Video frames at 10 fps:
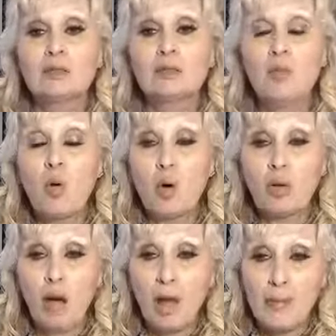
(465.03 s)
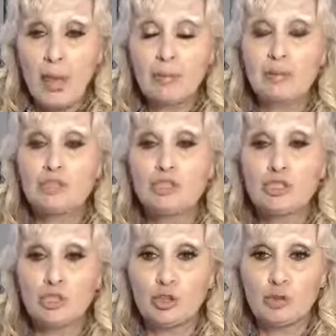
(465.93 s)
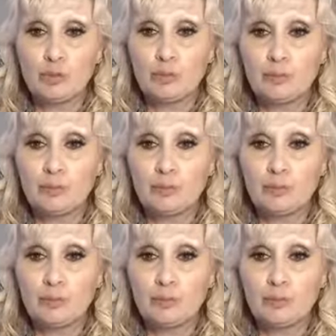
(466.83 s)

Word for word: the more I'm able to do.